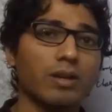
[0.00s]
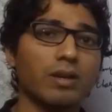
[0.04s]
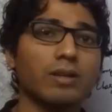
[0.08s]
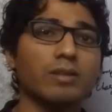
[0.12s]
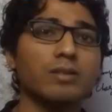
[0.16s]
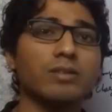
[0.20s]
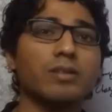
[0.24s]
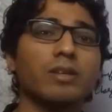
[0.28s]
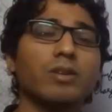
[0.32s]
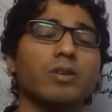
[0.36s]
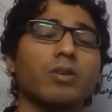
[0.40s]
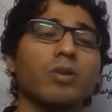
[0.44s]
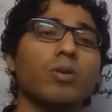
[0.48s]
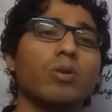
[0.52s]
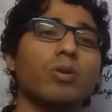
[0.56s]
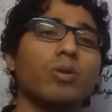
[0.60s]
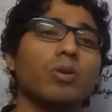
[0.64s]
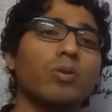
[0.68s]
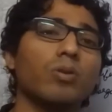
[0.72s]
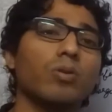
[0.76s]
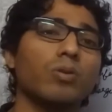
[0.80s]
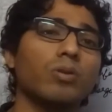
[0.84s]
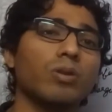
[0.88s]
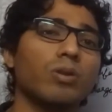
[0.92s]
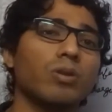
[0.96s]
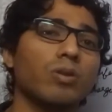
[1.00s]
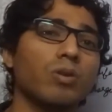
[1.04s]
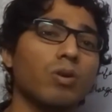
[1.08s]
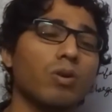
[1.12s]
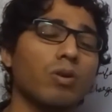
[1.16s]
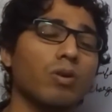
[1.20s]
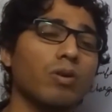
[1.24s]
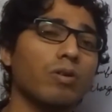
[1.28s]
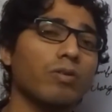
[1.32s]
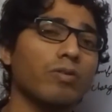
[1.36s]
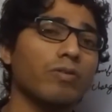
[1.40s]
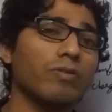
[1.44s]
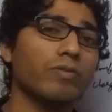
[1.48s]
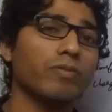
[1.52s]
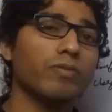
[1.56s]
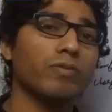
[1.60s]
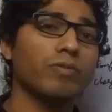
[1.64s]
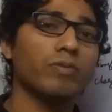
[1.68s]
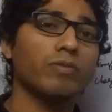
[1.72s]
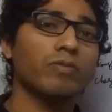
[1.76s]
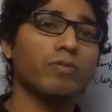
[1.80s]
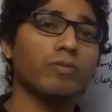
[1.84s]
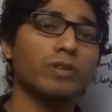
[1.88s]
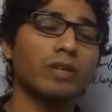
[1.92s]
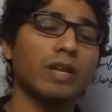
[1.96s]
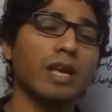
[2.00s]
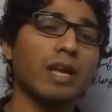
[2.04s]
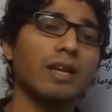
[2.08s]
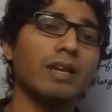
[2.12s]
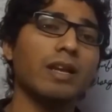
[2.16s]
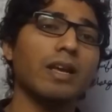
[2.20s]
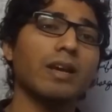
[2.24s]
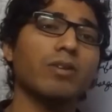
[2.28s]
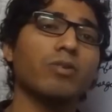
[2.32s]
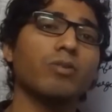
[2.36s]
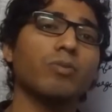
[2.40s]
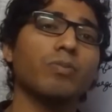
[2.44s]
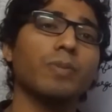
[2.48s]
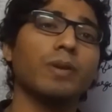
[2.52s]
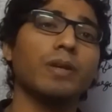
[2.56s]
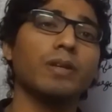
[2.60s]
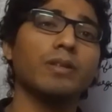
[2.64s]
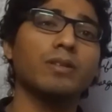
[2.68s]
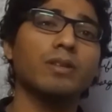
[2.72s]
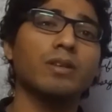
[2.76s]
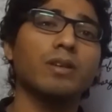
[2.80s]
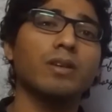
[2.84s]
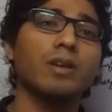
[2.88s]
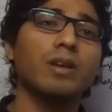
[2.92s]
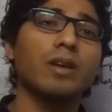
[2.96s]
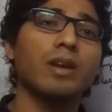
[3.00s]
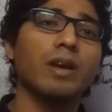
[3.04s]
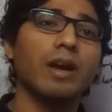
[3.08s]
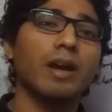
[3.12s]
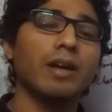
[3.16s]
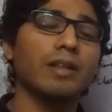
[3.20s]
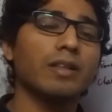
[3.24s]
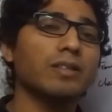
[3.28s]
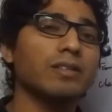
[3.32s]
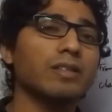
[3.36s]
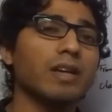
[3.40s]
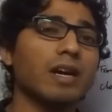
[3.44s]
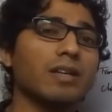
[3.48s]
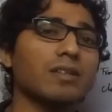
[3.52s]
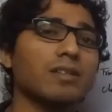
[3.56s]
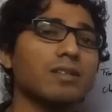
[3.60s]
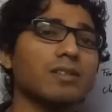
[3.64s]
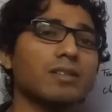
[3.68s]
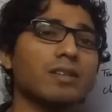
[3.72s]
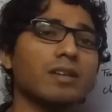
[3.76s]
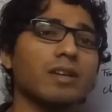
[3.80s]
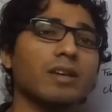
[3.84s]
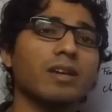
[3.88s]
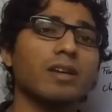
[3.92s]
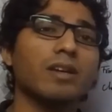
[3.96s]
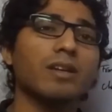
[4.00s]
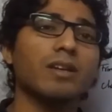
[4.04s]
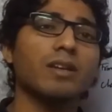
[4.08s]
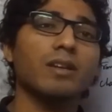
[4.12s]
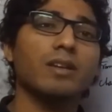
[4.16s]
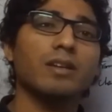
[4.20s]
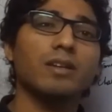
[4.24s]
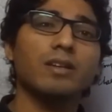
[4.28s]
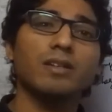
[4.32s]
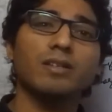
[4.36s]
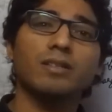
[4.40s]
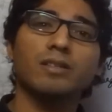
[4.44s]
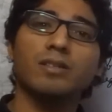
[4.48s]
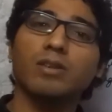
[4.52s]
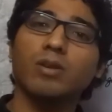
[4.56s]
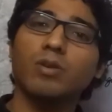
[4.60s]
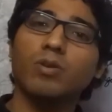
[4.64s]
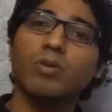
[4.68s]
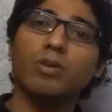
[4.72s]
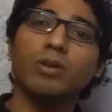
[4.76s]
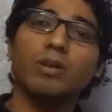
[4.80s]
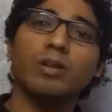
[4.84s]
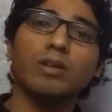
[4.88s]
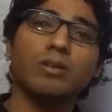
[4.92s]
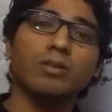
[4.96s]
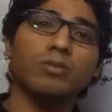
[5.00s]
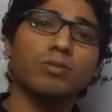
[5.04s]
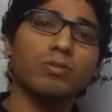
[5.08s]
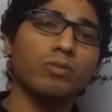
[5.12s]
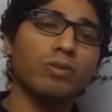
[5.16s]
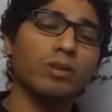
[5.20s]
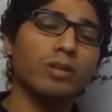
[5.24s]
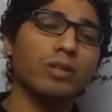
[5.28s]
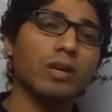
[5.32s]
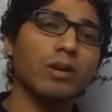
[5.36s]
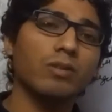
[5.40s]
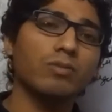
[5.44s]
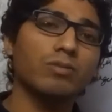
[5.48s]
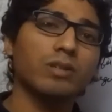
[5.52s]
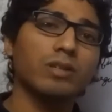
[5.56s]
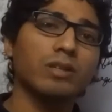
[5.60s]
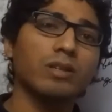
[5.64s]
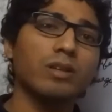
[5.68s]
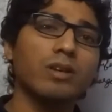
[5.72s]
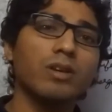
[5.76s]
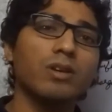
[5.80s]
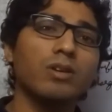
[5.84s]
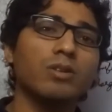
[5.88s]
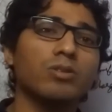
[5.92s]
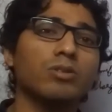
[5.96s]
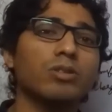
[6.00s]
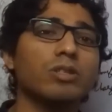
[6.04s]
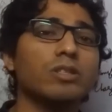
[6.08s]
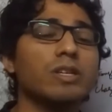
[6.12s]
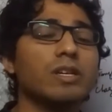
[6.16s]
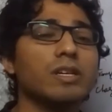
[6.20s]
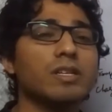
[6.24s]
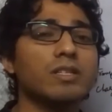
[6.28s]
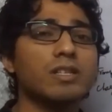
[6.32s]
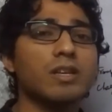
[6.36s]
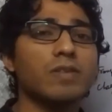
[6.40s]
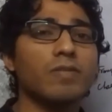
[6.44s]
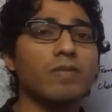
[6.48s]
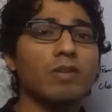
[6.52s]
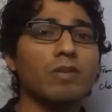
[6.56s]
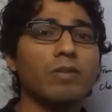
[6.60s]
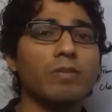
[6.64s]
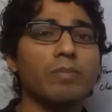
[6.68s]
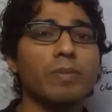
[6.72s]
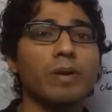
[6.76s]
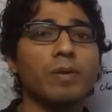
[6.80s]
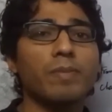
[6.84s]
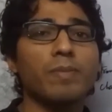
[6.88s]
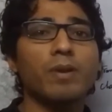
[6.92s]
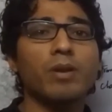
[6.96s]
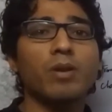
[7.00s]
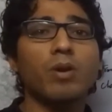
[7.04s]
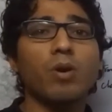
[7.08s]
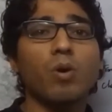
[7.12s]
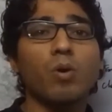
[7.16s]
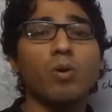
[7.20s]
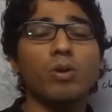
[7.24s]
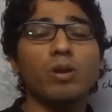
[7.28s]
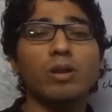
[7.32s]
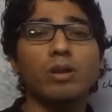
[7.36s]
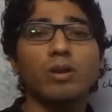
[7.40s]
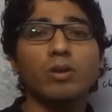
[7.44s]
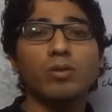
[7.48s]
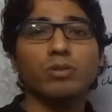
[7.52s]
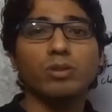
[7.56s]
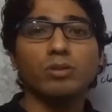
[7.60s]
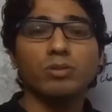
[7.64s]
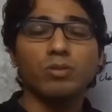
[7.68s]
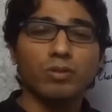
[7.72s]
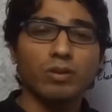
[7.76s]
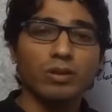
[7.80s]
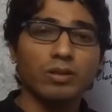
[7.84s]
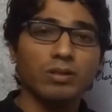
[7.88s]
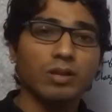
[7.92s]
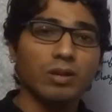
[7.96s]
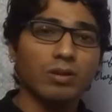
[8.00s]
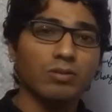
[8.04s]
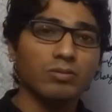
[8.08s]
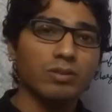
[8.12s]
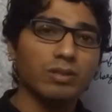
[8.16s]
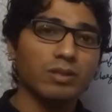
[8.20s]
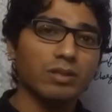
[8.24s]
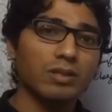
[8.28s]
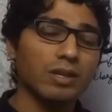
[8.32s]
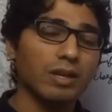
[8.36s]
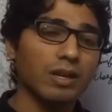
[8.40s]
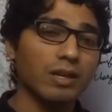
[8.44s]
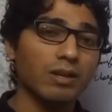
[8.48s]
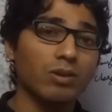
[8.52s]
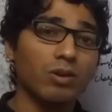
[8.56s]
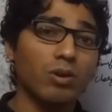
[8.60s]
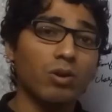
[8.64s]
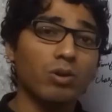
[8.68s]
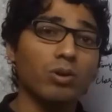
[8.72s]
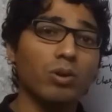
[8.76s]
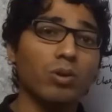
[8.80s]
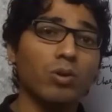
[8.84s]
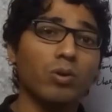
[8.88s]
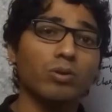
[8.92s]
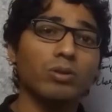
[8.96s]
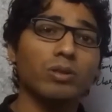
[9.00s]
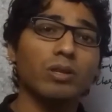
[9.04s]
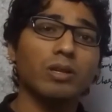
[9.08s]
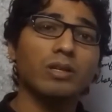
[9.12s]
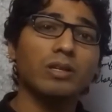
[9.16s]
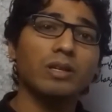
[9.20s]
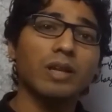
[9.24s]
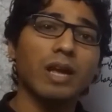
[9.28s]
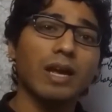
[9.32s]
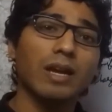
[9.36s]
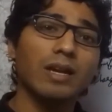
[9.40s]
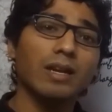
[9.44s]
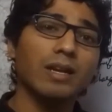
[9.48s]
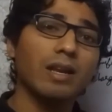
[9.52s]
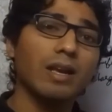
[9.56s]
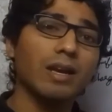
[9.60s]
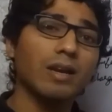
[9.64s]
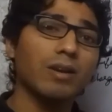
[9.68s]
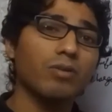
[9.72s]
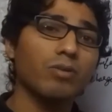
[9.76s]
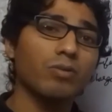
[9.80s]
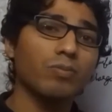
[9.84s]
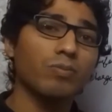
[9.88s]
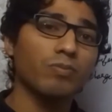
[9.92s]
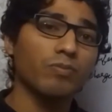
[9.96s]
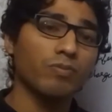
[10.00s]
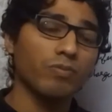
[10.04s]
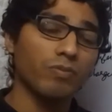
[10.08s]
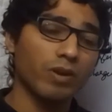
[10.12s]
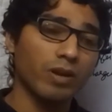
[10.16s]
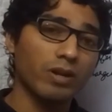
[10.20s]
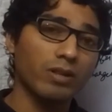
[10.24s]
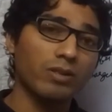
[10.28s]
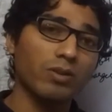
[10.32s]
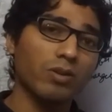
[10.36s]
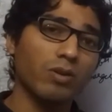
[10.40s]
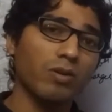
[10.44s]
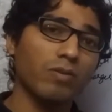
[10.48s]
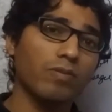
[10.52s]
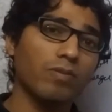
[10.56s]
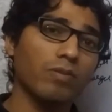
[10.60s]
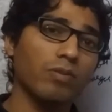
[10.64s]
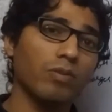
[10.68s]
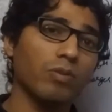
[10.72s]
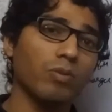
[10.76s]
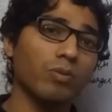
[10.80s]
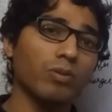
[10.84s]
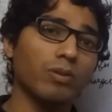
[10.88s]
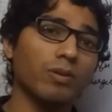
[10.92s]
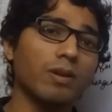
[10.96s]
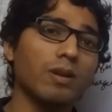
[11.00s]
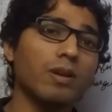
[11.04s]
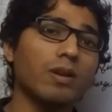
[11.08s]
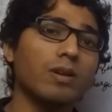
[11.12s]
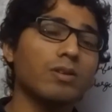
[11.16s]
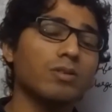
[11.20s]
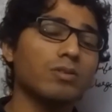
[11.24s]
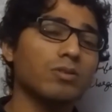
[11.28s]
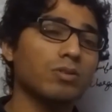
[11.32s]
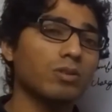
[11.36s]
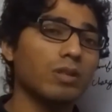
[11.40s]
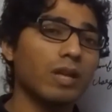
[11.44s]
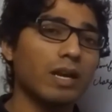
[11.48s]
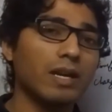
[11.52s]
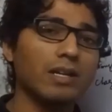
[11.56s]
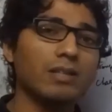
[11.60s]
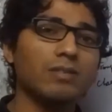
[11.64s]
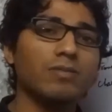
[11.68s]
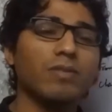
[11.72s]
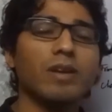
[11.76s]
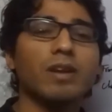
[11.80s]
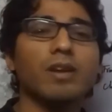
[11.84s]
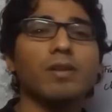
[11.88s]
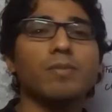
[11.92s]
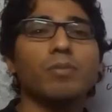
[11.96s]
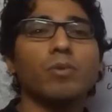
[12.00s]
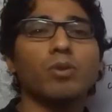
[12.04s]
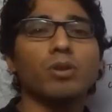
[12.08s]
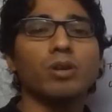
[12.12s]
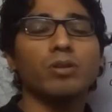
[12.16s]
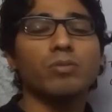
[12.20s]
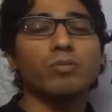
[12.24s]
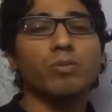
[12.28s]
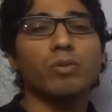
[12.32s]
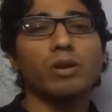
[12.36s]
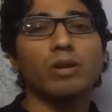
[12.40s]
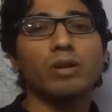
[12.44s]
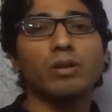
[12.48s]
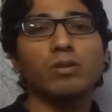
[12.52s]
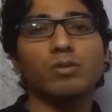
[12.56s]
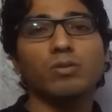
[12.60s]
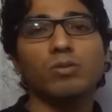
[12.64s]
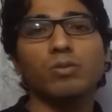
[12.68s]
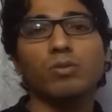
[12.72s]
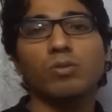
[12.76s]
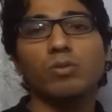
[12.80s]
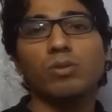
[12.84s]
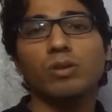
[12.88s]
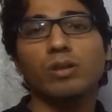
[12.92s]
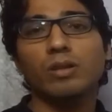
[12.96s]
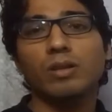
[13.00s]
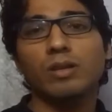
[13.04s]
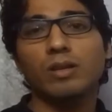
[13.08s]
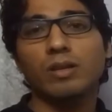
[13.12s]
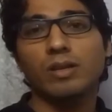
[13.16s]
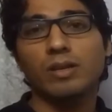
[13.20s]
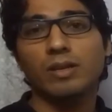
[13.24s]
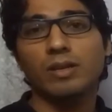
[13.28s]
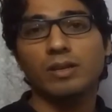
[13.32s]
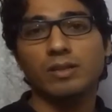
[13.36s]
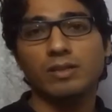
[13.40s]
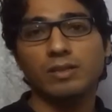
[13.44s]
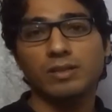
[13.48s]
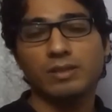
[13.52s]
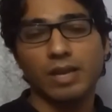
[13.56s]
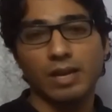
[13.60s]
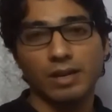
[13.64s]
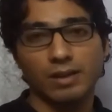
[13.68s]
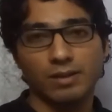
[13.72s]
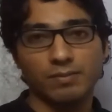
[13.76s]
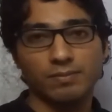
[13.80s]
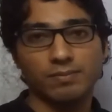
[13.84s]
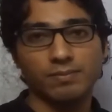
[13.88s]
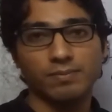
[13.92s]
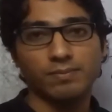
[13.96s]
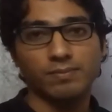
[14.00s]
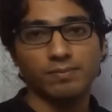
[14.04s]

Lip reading: unsecured loan of 10 lakh rupees, and the charges here is only the 20,000. So the GST will be payable only on the 20,000 and not on the 10 lakh worth of loan. So that is very important point to note here is that.